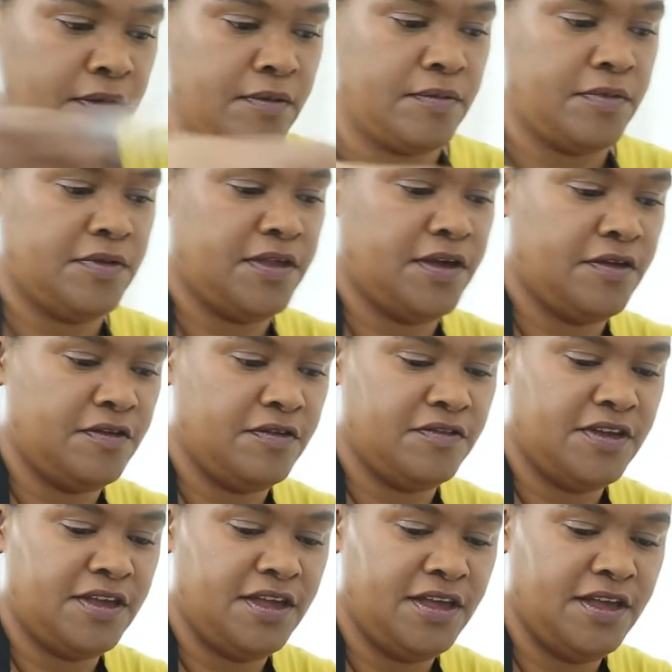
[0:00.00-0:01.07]
put that
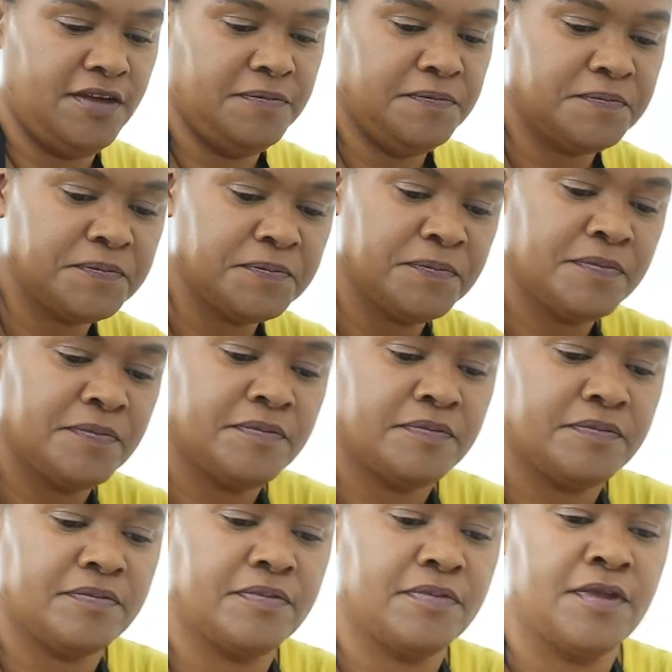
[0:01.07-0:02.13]
over here,
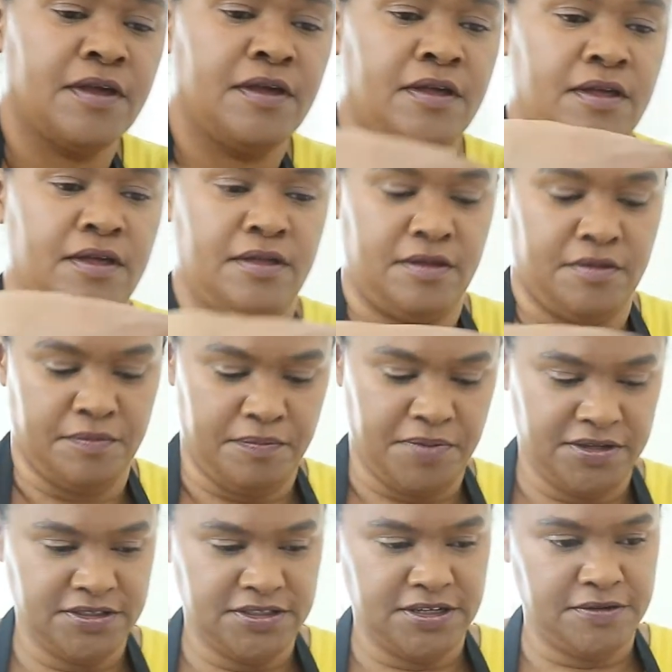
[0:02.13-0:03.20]
the
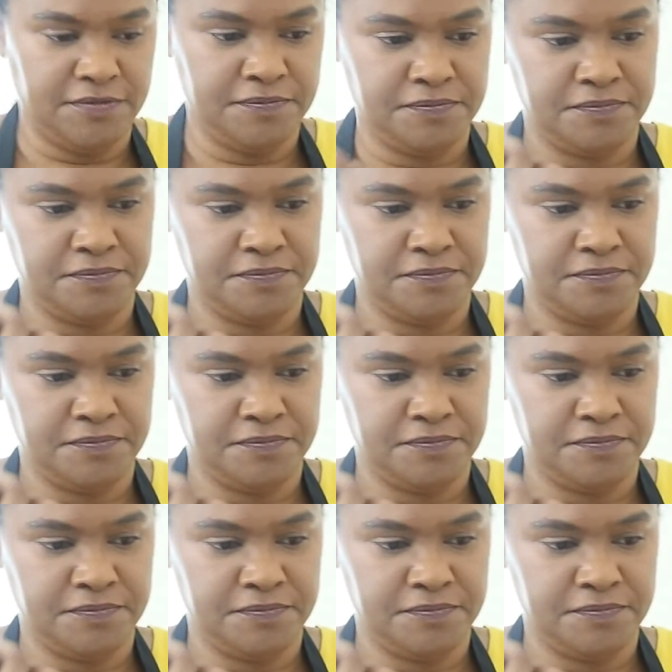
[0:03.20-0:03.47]
butter,